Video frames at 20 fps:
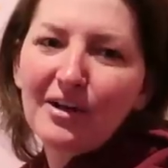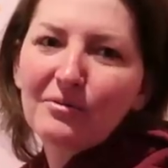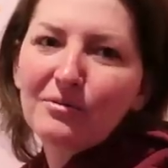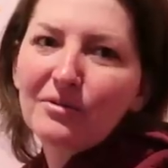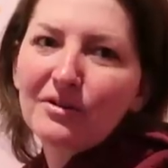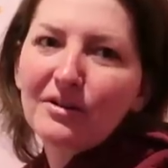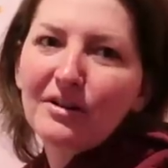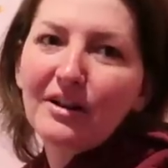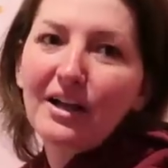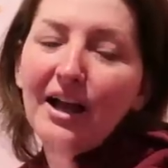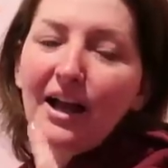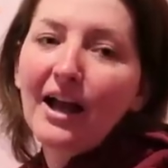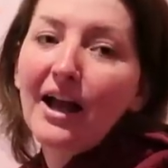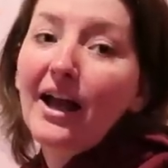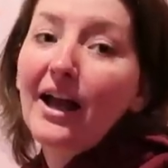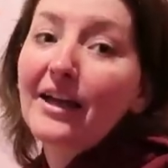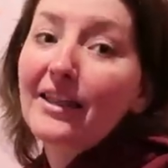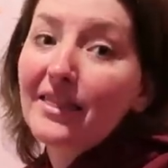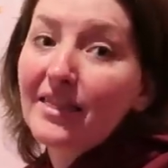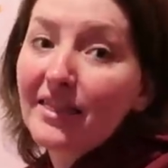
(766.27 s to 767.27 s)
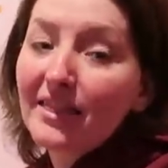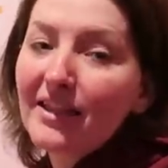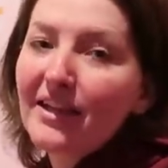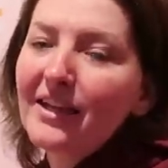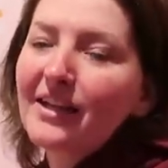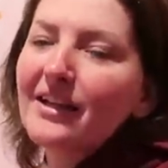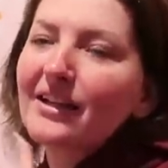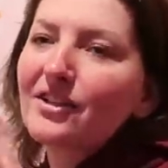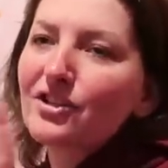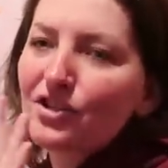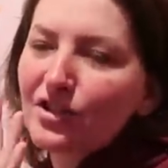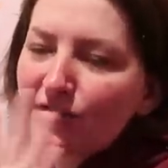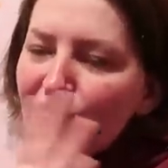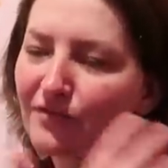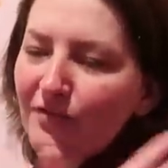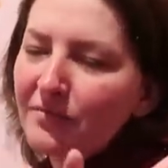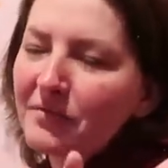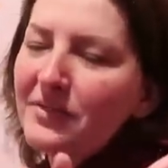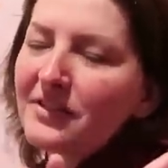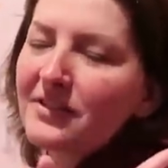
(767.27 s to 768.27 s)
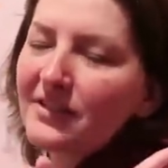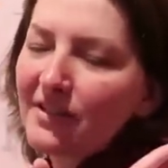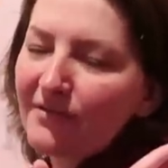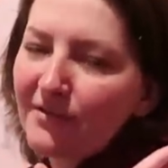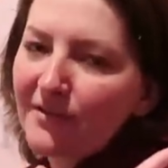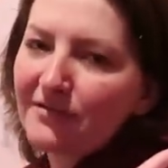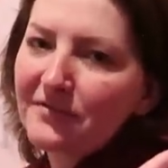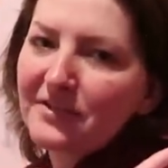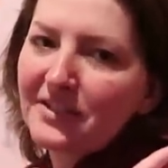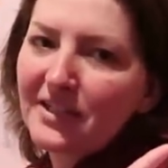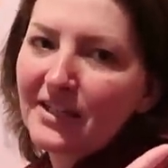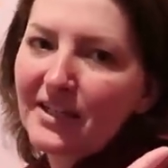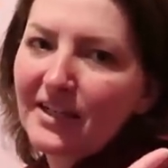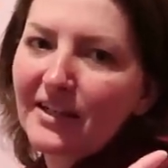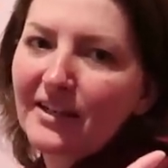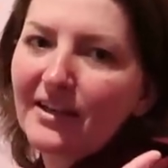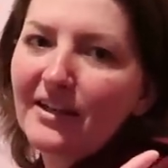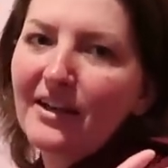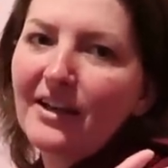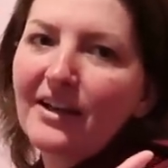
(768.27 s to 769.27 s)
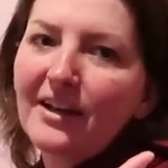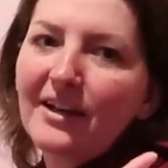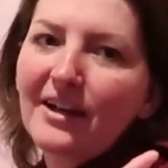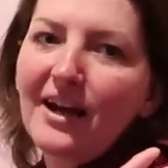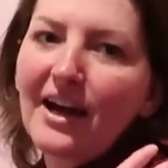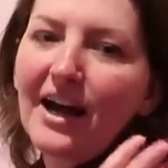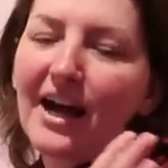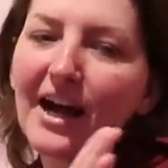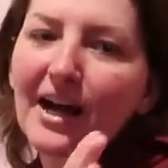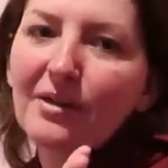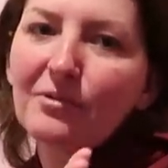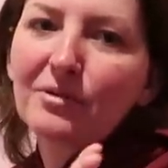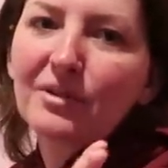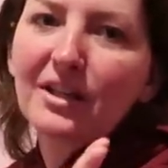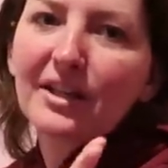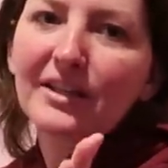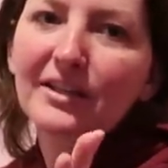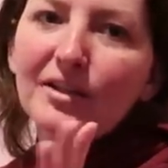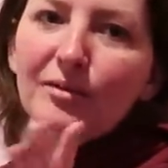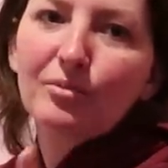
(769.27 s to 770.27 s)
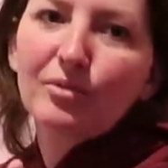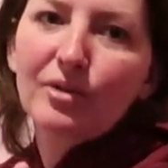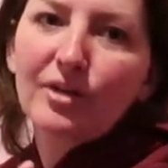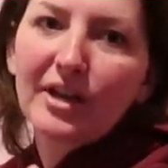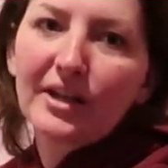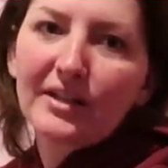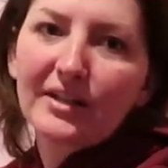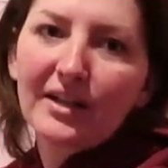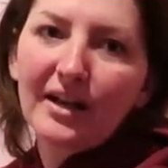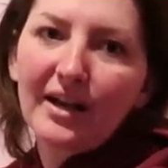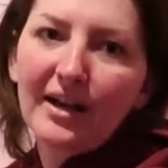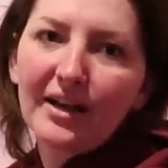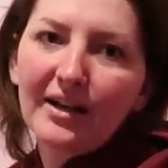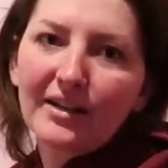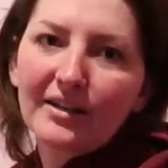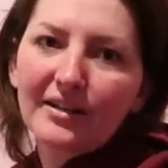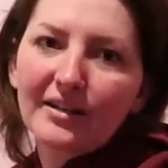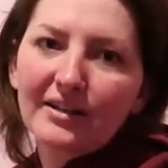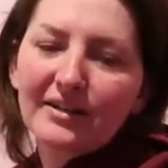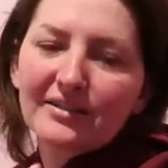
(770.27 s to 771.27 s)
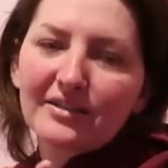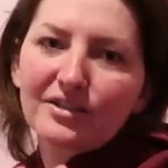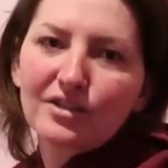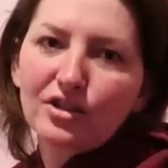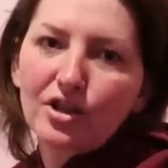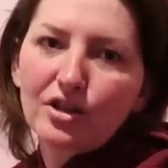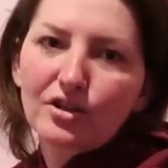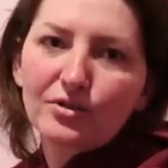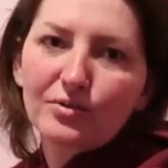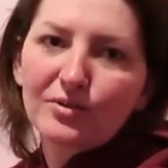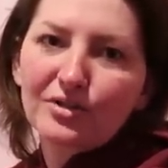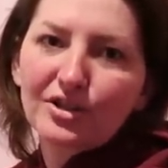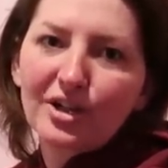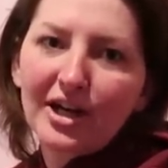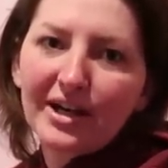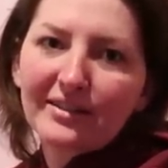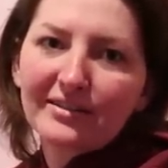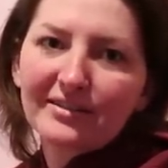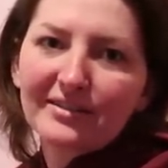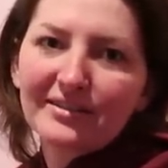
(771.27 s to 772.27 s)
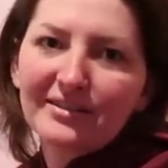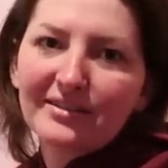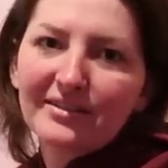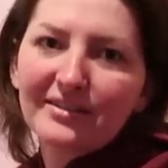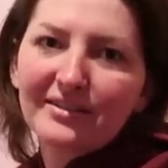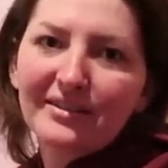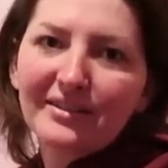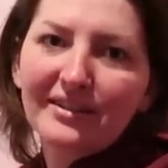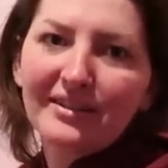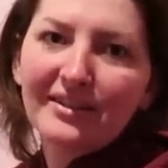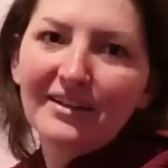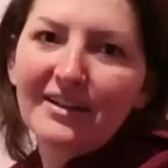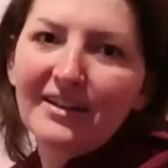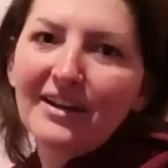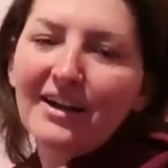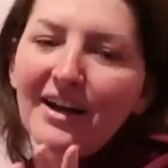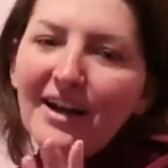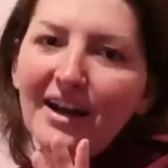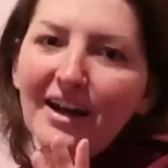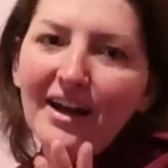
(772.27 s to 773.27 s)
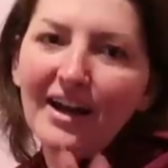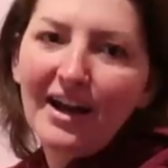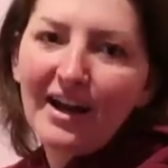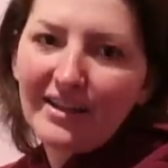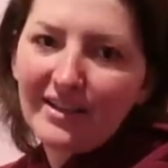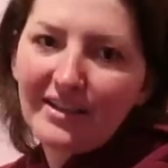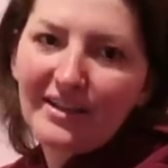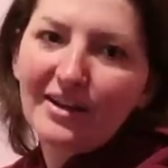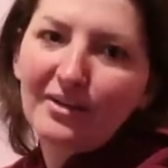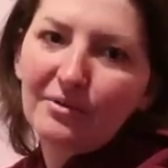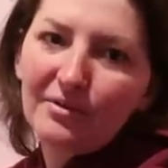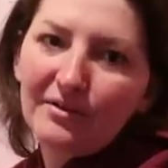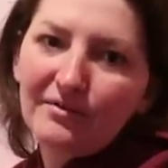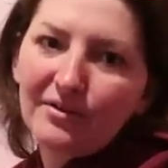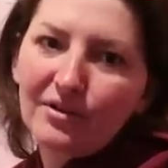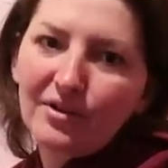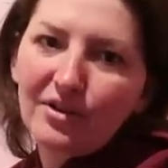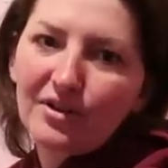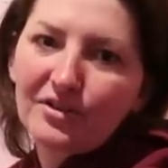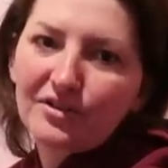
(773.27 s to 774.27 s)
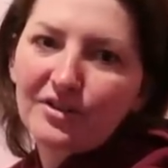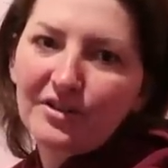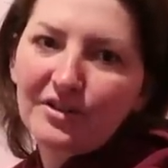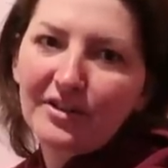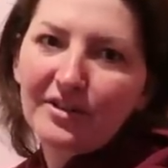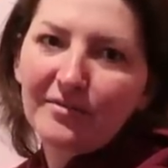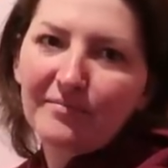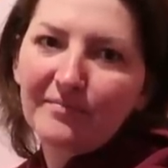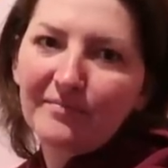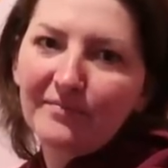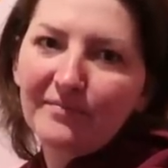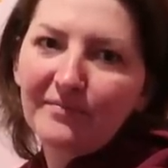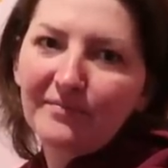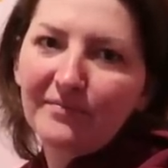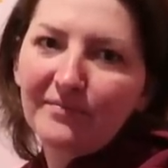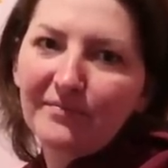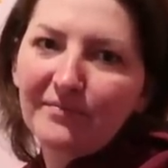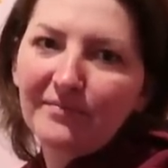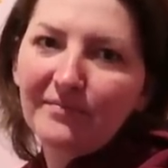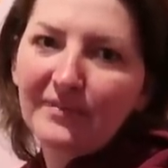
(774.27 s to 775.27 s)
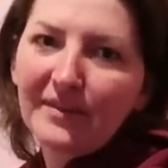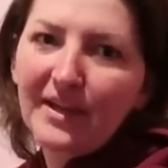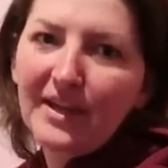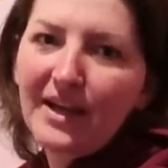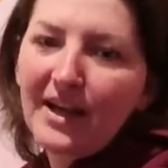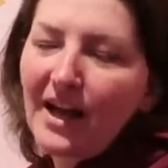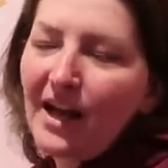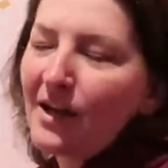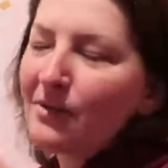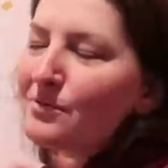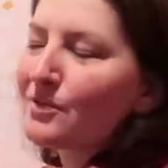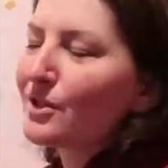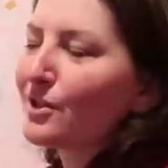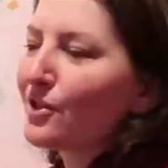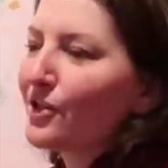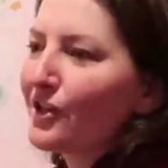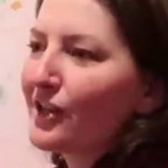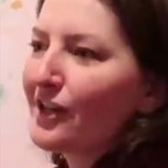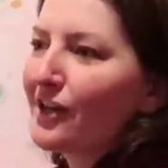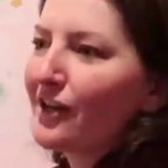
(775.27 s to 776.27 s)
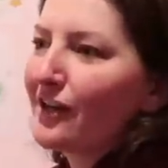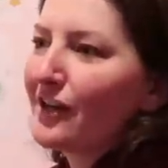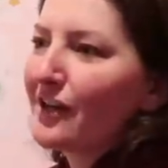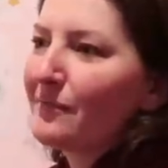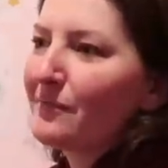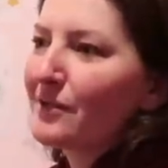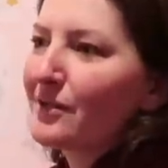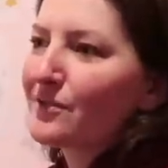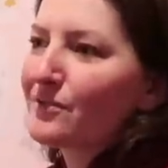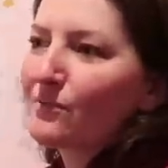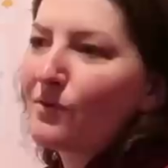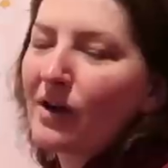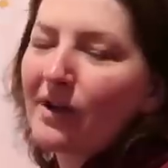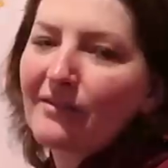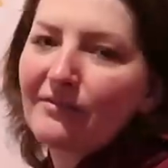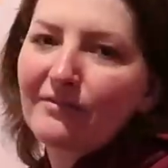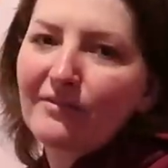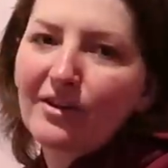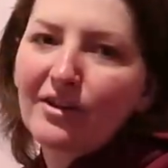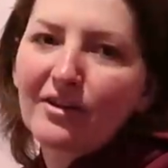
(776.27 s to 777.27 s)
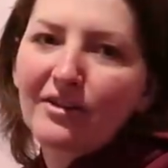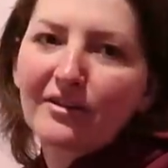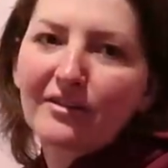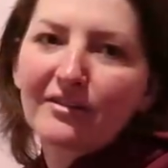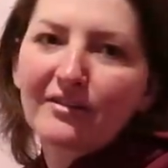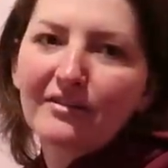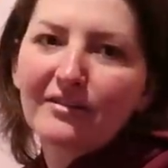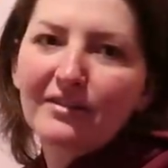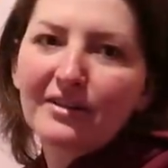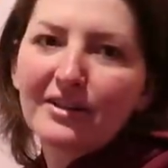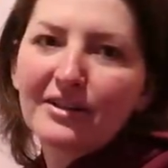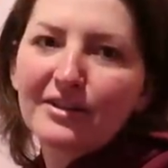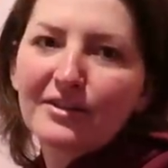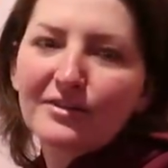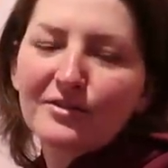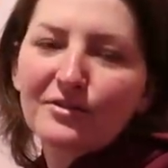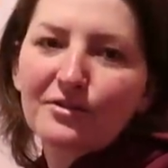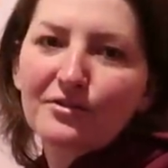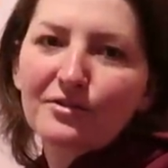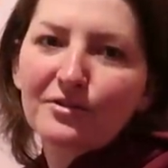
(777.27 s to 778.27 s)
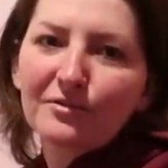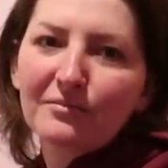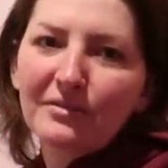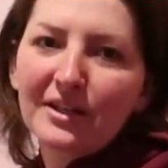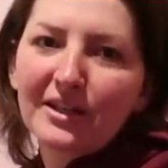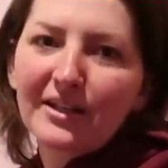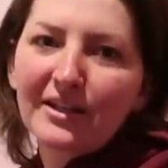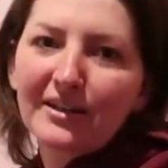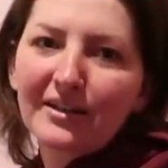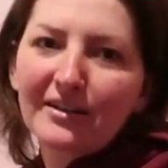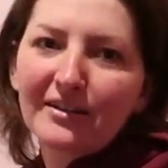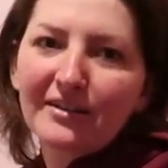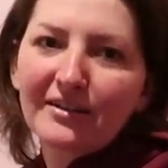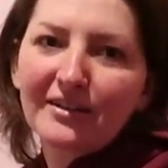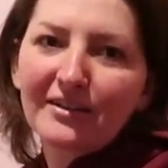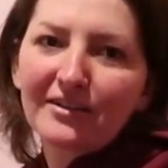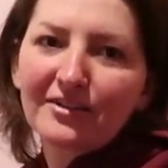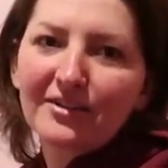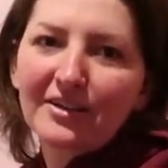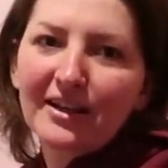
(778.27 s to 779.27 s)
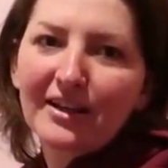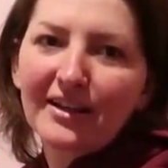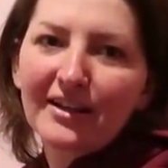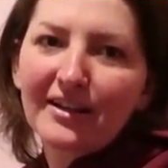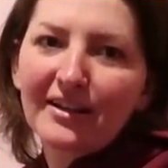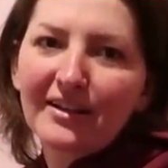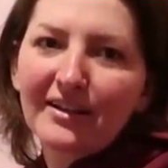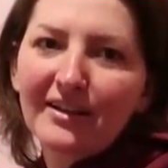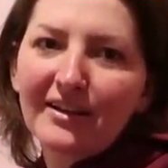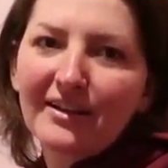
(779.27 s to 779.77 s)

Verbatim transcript: I want. I think just from the stuff I've seen. You always like the other dude. I would like the brunette guy. Yeah. Is it Joshua Jackson? Yeah. I think I would have a crush. Yeah, he was cool. I was lurking on him and his wife on social media the other day,